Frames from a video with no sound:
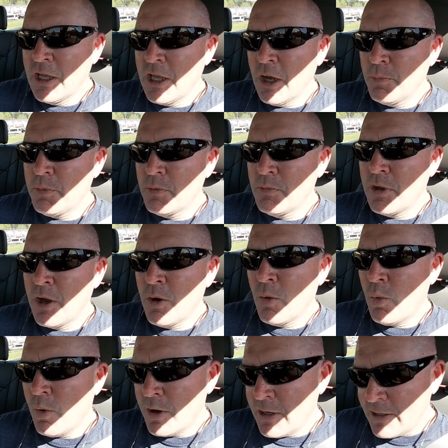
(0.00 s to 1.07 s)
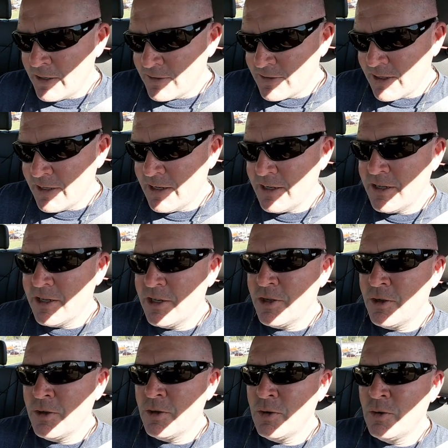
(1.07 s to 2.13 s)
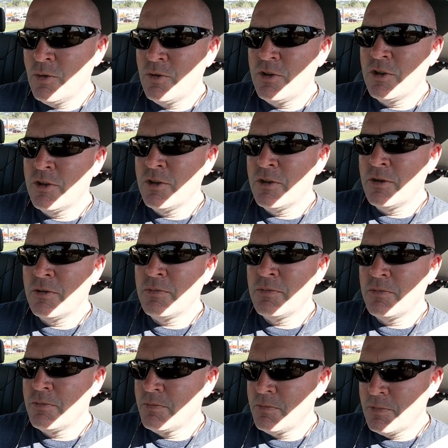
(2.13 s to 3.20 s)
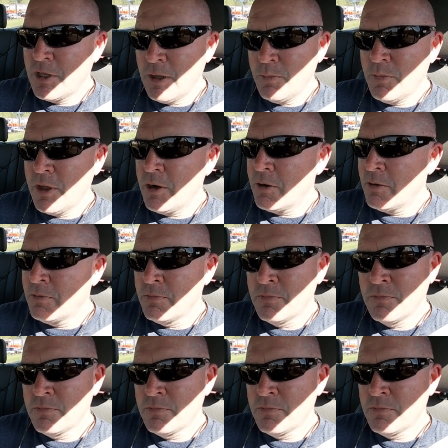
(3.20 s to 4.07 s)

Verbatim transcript: Help them know what it is they need to do to keep their